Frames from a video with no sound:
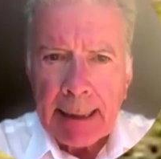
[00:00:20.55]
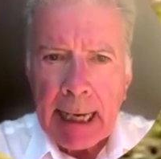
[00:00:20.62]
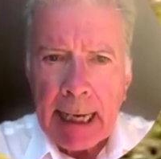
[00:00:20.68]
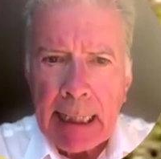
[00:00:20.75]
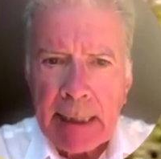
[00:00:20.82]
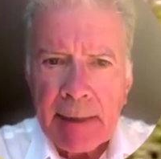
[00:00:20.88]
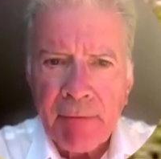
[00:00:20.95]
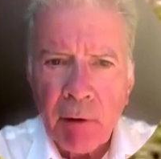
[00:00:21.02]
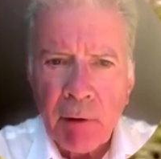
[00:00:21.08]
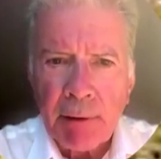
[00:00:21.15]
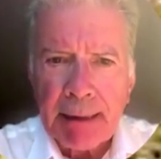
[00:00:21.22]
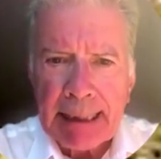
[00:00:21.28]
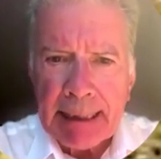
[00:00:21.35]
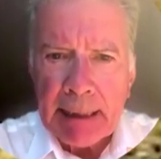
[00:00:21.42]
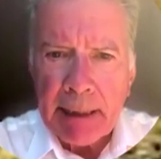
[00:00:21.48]
last
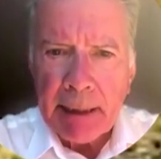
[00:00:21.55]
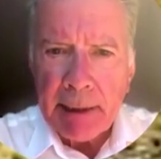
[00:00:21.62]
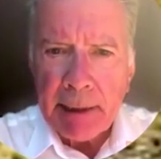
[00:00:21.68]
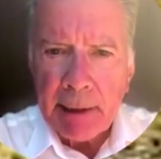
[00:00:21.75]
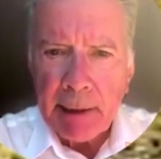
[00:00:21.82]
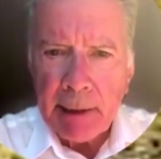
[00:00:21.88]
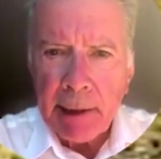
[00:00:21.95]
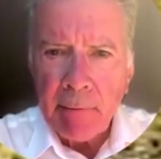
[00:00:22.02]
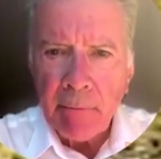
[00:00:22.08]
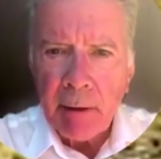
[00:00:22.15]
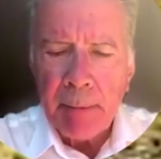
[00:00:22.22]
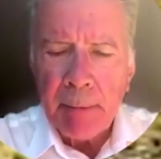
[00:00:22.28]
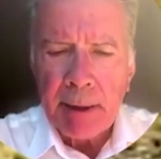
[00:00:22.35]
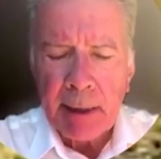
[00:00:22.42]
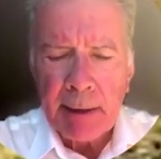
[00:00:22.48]
frontier in
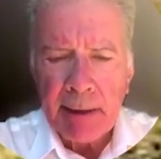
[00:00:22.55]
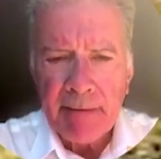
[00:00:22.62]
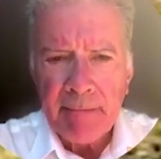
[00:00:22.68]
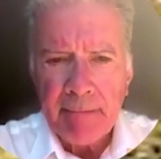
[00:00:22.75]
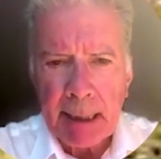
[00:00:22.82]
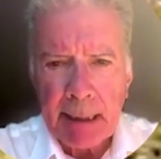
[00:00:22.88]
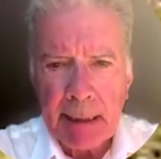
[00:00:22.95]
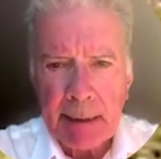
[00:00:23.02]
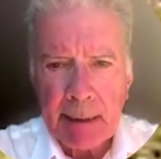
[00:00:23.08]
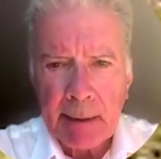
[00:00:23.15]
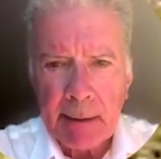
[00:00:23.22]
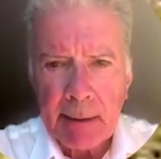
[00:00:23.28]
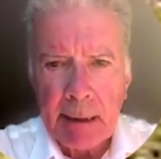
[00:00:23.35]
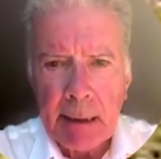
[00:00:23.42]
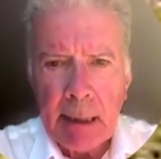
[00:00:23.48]
reproductive medicine.